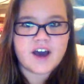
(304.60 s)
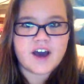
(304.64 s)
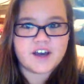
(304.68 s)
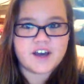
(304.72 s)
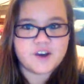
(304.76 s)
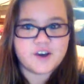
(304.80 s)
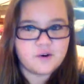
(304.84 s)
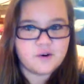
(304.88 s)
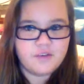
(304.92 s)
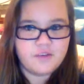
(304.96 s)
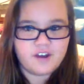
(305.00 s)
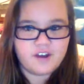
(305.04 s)

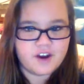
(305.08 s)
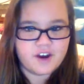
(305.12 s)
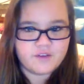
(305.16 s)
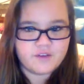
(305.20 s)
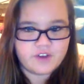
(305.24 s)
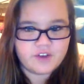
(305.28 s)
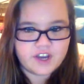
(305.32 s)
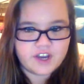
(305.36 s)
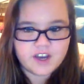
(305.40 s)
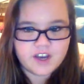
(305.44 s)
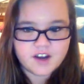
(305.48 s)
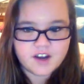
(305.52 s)
I go there
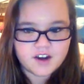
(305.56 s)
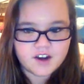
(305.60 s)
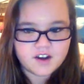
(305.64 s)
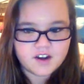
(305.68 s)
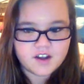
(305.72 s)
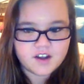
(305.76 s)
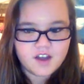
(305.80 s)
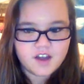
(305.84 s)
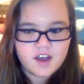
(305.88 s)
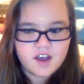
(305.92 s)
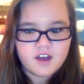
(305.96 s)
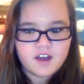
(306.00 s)
every
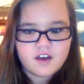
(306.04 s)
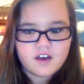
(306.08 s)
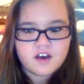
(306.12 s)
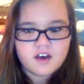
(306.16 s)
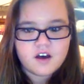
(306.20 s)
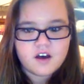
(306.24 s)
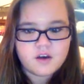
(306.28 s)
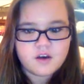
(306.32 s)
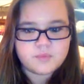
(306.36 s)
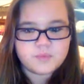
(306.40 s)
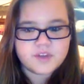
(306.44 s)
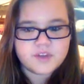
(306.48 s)
year.
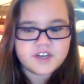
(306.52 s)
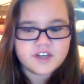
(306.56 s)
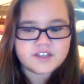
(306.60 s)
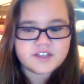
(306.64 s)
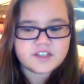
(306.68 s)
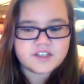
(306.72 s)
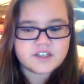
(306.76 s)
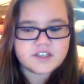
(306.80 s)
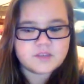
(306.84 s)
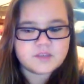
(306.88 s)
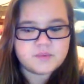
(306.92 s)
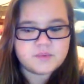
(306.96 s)
A
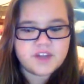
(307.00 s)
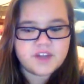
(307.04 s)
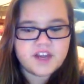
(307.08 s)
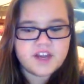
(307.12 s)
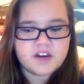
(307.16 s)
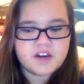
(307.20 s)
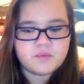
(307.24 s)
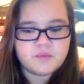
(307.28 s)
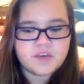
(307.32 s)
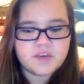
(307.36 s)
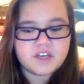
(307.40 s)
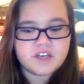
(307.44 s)
place that's
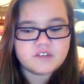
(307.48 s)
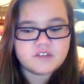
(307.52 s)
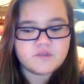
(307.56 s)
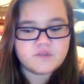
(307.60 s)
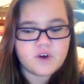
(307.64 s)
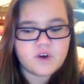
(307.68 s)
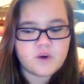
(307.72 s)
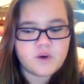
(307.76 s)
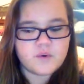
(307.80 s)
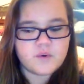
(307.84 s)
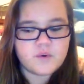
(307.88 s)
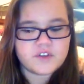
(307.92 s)
plain and
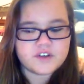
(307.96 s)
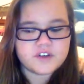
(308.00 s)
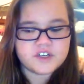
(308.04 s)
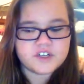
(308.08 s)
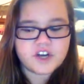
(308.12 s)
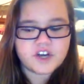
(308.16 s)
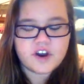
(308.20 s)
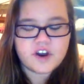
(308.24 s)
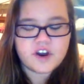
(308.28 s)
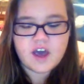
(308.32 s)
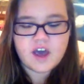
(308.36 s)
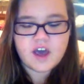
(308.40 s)
peaceful with a
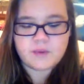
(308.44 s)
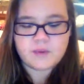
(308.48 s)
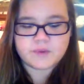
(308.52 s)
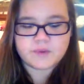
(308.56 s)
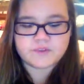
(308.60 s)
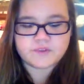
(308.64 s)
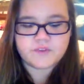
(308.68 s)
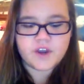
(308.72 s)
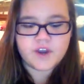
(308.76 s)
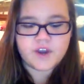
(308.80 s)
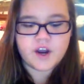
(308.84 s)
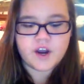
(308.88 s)
cheery
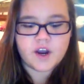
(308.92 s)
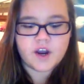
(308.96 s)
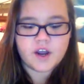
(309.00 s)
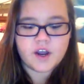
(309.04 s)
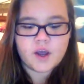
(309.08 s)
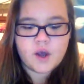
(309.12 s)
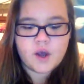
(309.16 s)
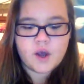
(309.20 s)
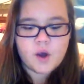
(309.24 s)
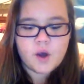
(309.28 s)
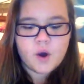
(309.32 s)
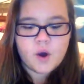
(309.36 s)

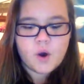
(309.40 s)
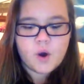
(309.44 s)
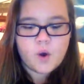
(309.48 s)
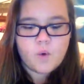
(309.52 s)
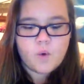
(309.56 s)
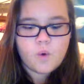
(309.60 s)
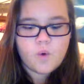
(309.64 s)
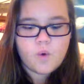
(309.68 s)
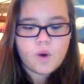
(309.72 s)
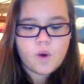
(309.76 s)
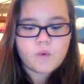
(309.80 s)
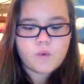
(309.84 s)
atmosphere,
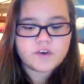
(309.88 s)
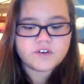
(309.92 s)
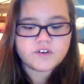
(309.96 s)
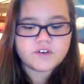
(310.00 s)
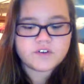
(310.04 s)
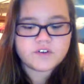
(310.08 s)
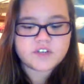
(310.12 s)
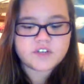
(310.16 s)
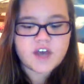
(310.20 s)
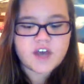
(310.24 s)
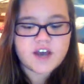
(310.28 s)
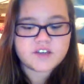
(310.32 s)
where
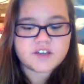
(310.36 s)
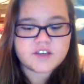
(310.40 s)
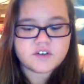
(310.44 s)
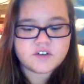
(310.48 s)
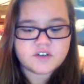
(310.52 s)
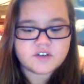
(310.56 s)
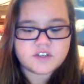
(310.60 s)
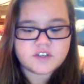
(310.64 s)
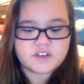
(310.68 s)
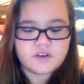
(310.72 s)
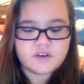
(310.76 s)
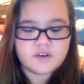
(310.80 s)
winter skies
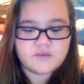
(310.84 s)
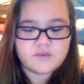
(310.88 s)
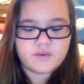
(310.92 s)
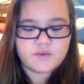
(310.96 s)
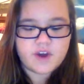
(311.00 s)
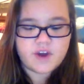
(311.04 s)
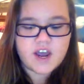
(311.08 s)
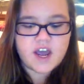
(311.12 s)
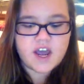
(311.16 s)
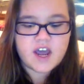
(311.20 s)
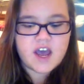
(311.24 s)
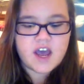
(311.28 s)
are
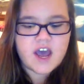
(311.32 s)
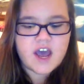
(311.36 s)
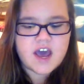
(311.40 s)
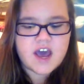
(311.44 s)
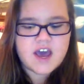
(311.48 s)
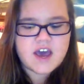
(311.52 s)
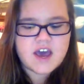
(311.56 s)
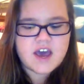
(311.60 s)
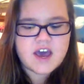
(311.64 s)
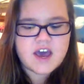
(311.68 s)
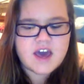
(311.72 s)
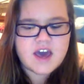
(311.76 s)
silvery
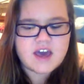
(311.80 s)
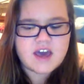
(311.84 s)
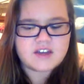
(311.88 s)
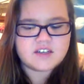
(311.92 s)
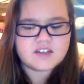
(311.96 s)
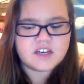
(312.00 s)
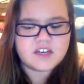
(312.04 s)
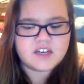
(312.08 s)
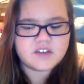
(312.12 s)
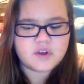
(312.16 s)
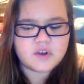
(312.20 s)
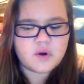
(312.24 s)

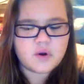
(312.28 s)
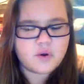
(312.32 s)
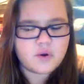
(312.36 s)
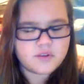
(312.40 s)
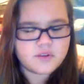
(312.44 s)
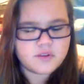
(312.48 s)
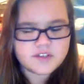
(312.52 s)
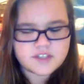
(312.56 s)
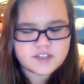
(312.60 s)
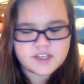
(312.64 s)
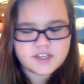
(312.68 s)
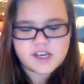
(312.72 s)
and days are
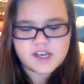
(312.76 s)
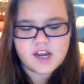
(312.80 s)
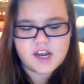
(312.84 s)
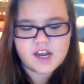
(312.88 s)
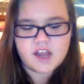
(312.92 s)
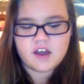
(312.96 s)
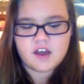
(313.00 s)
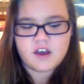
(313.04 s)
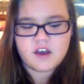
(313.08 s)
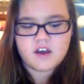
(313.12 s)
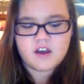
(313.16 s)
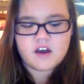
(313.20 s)
cold and
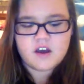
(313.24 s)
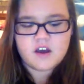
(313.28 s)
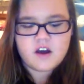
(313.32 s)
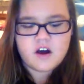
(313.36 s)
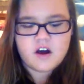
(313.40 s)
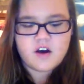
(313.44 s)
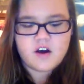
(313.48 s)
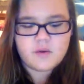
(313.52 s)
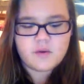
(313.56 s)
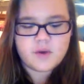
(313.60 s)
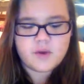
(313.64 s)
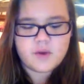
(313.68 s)
sleety.
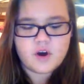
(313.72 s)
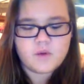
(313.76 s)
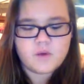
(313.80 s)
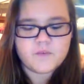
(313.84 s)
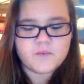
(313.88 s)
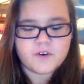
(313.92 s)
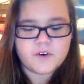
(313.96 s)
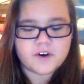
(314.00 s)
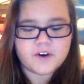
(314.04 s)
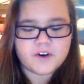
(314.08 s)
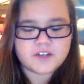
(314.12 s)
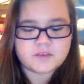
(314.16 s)
I'll be
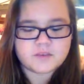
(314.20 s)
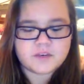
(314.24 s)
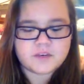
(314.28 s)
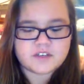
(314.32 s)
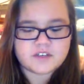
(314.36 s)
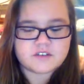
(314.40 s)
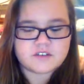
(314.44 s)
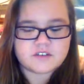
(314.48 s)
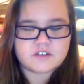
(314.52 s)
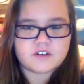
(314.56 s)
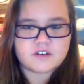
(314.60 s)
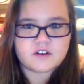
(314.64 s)
home for
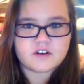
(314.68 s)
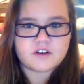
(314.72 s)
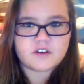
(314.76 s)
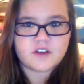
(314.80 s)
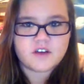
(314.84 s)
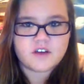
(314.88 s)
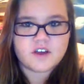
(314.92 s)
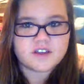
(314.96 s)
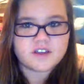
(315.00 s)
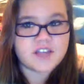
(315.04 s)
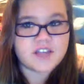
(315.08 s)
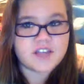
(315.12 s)
Christmas,
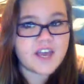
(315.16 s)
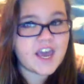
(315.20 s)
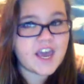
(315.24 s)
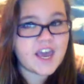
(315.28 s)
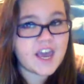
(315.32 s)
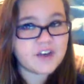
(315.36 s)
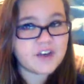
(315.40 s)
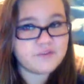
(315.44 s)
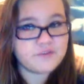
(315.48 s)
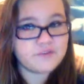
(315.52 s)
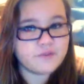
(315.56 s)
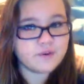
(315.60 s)
because I
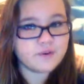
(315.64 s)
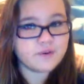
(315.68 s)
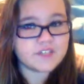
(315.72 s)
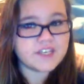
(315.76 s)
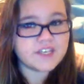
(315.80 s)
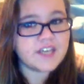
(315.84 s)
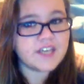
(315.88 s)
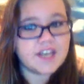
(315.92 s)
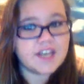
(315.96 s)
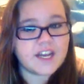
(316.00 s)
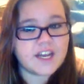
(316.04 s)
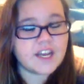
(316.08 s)
can't afford
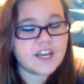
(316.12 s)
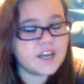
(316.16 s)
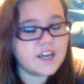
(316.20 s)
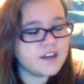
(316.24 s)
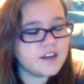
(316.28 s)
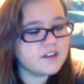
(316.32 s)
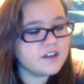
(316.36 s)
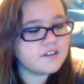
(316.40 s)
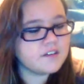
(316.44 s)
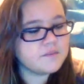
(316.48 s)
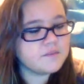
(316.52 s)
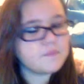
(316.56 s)

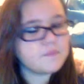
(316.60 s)
Tahiti.